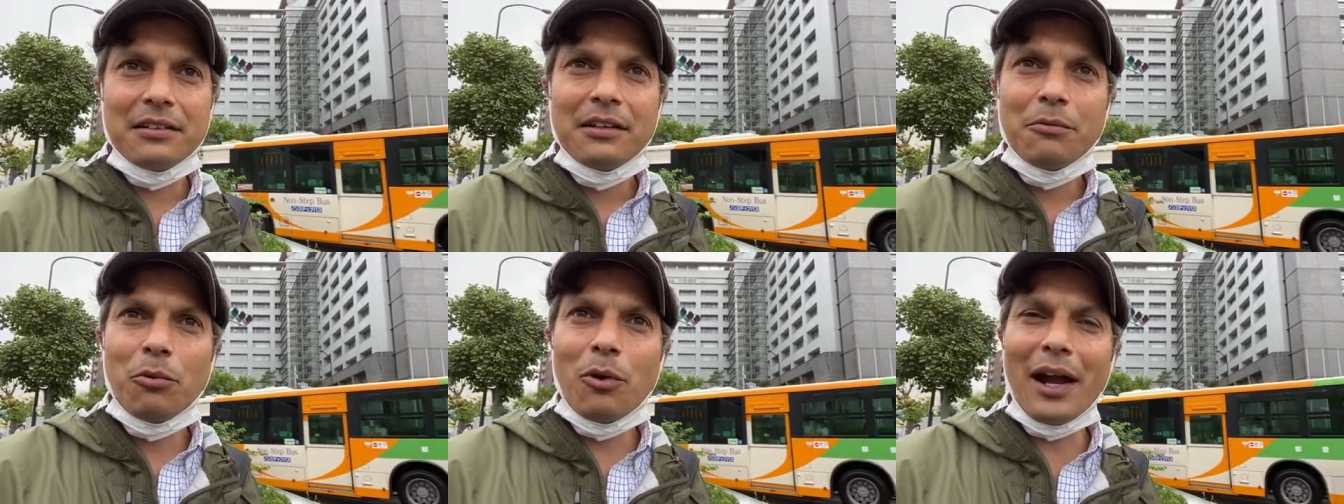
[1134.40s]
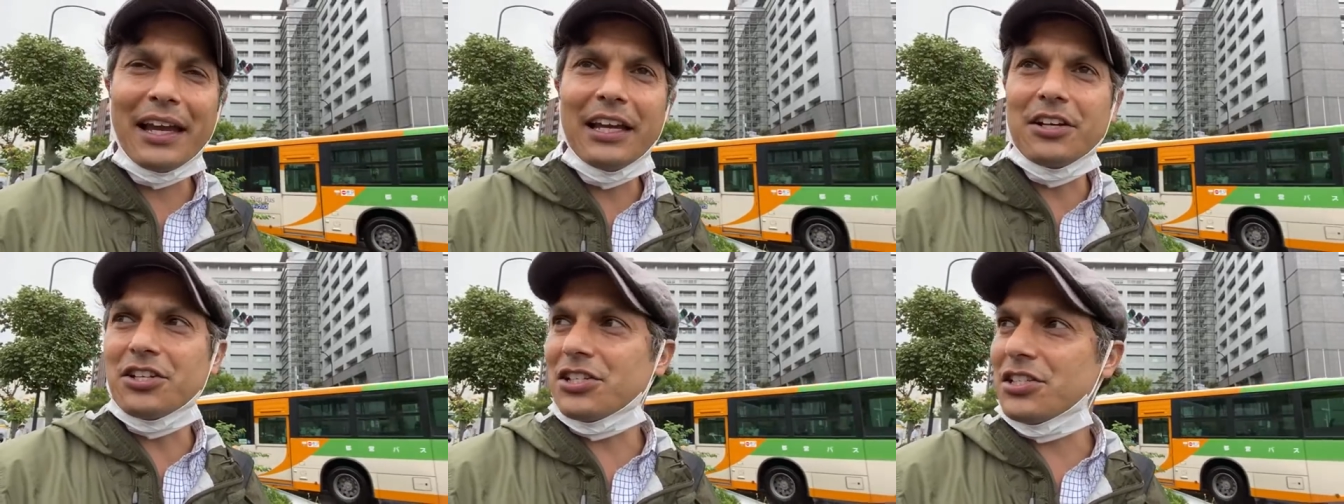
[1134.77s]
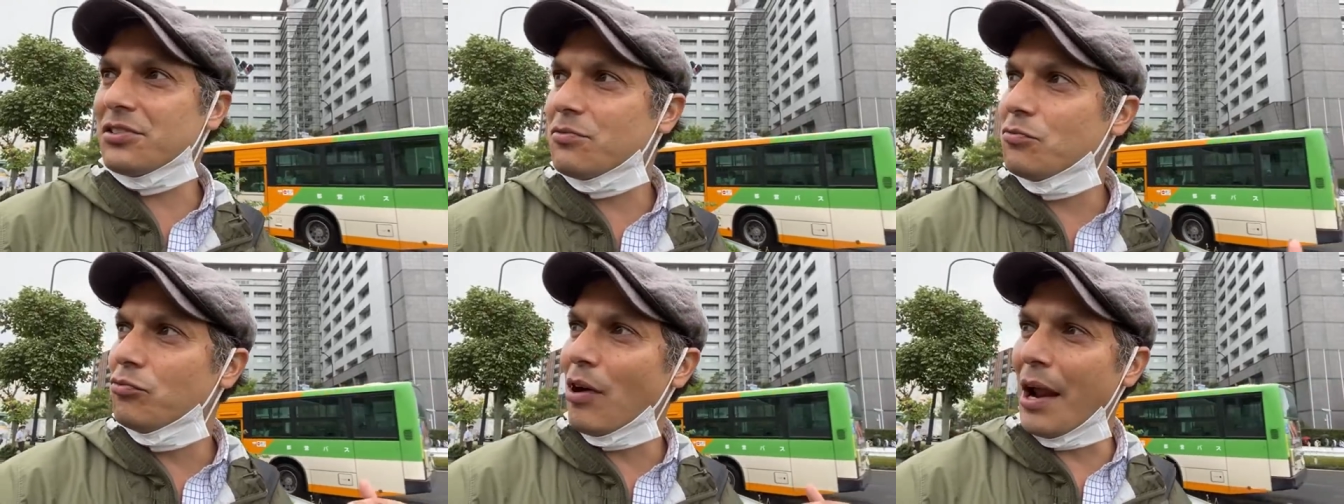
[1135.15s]
where I could just
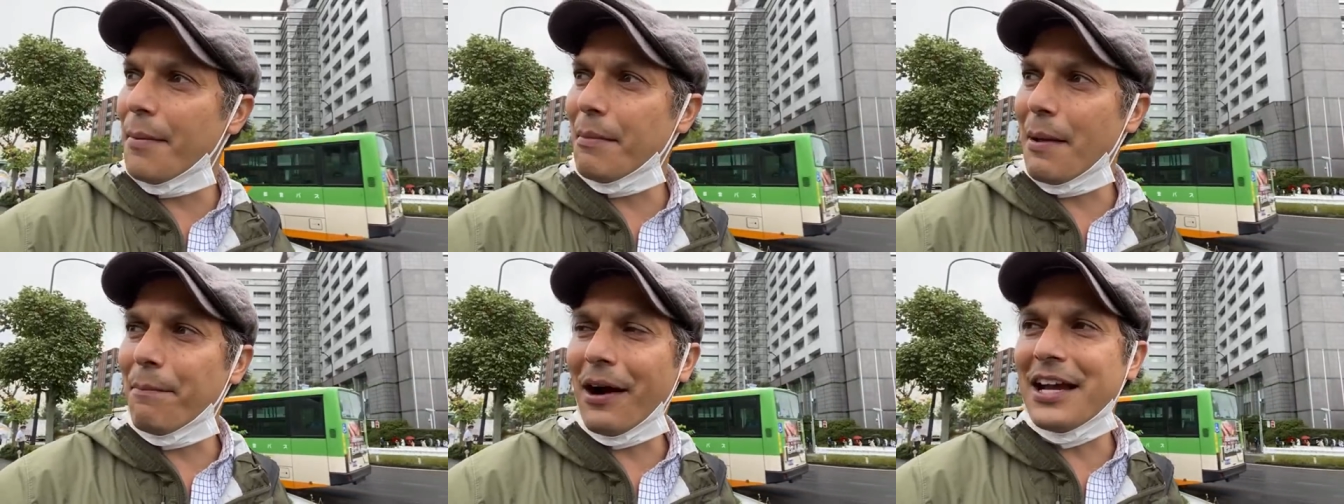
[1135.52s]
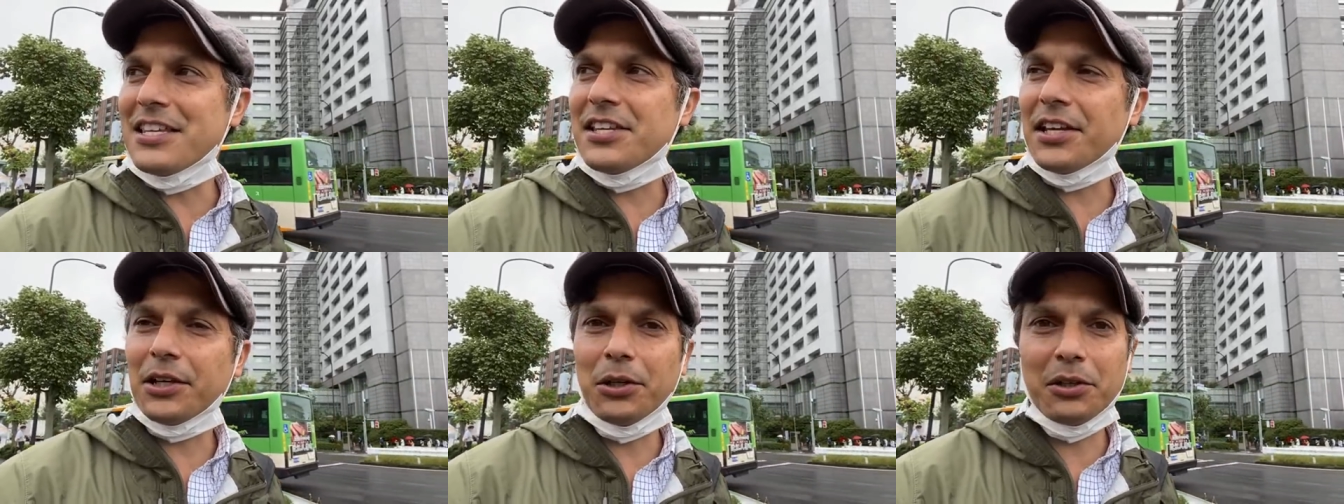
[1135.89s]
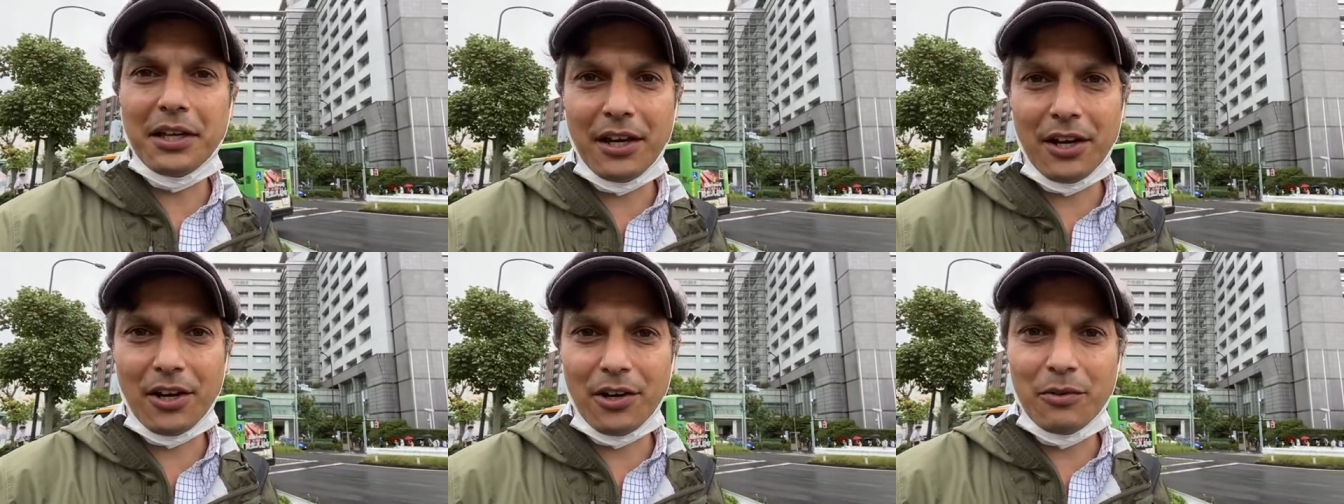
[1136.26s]
ride my bicycle
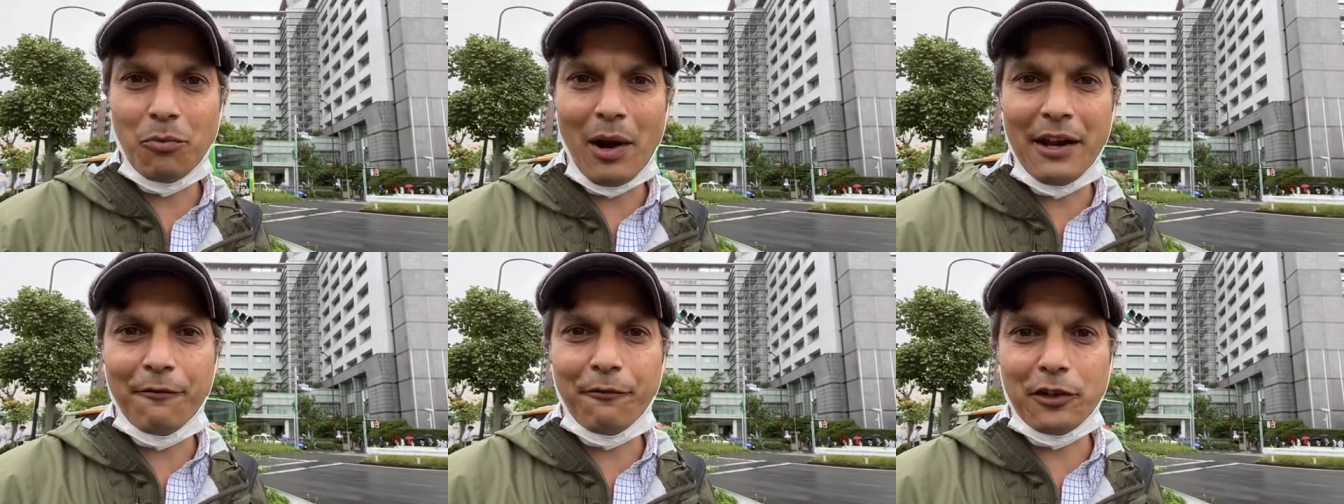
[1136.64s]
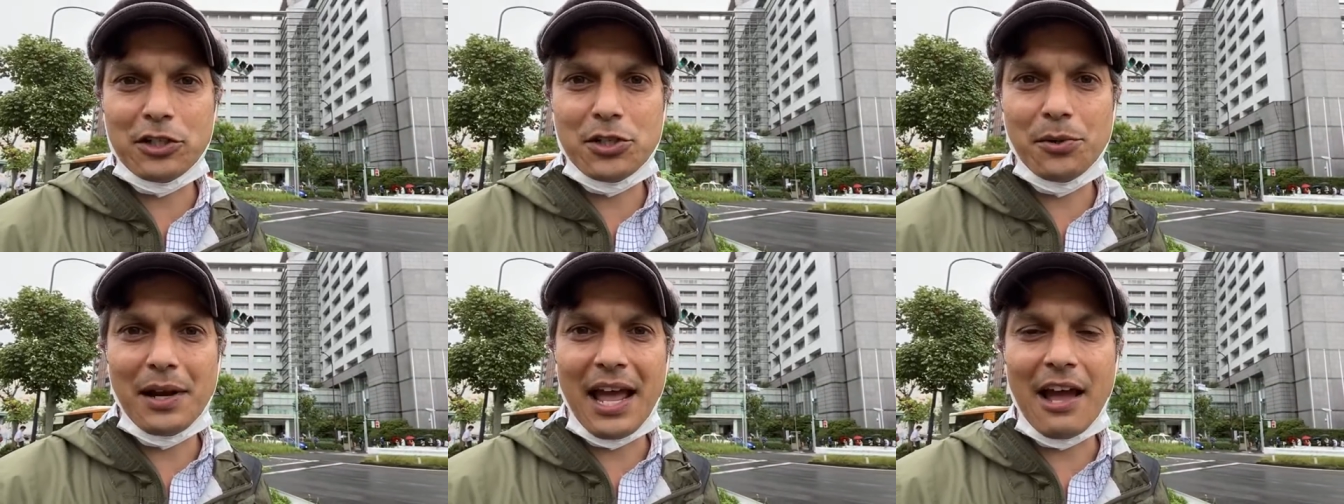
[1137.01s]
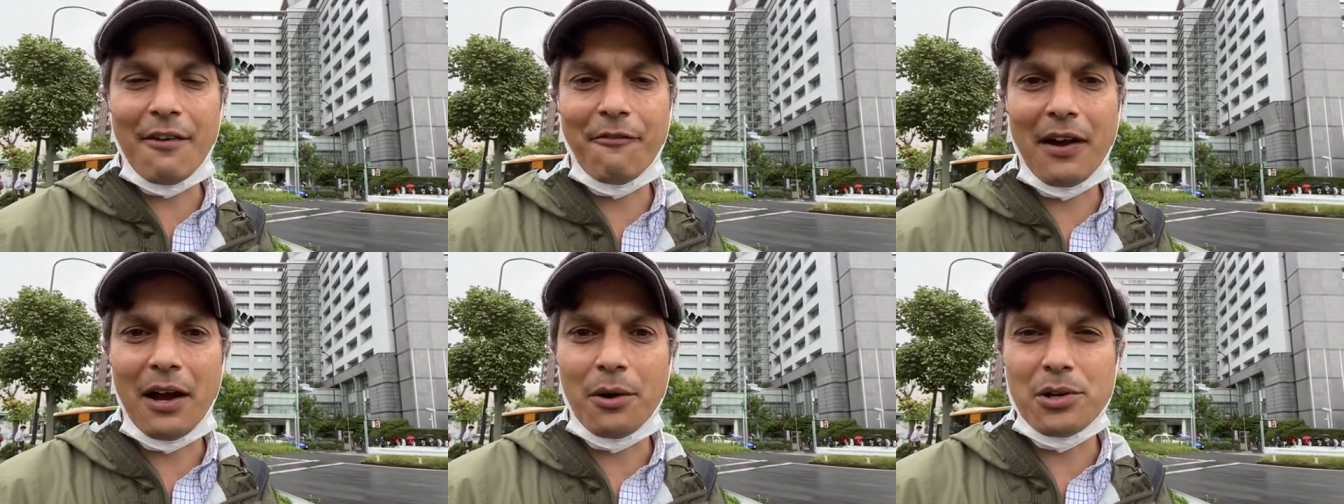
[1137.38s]
here and wait for
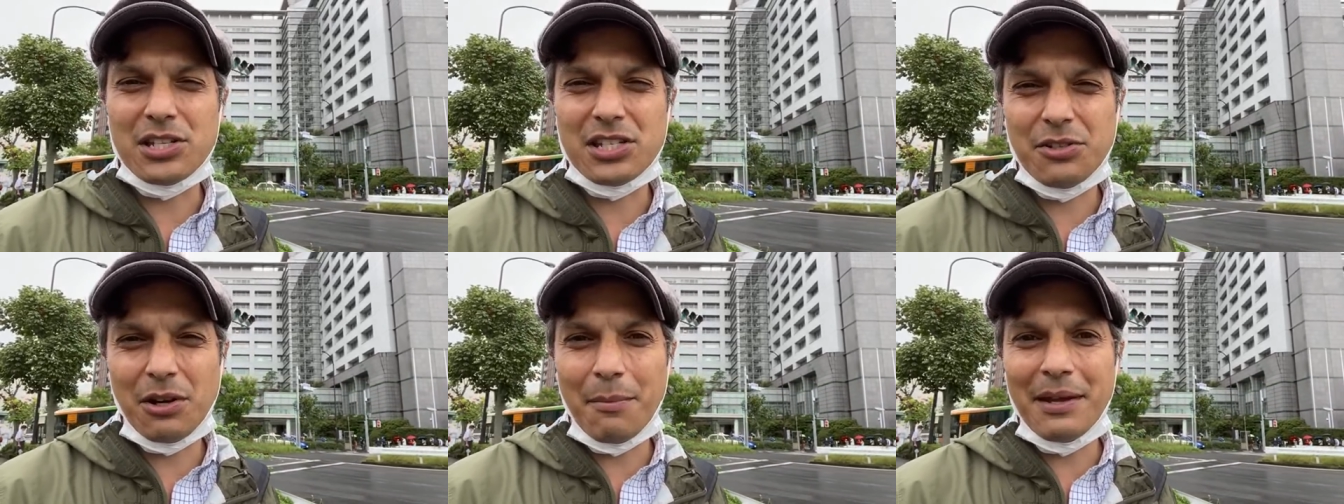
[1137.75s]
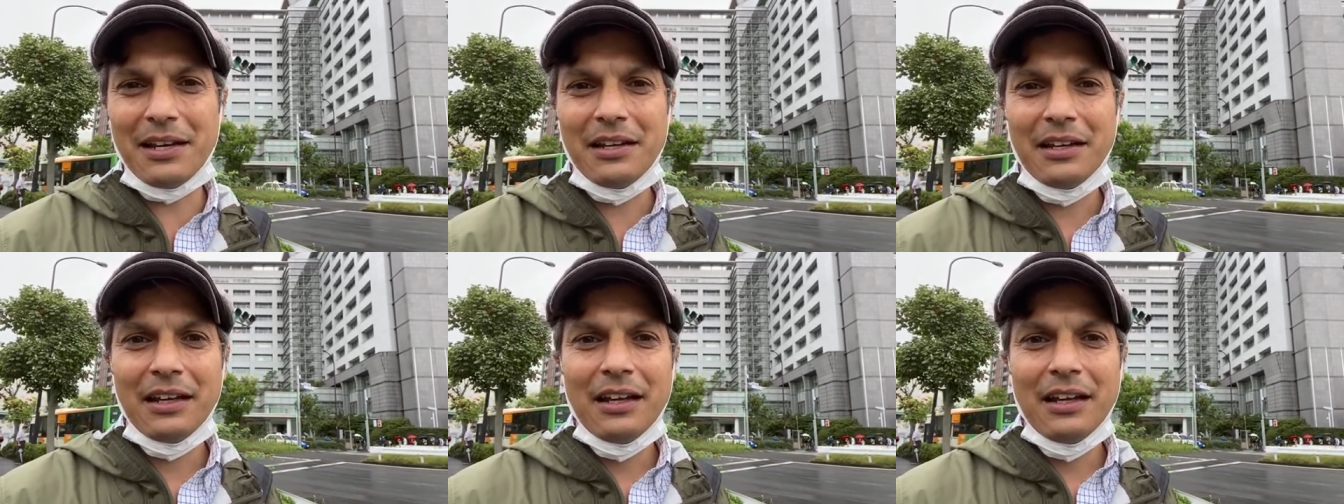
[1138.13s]
2.5 hours, see what I mean?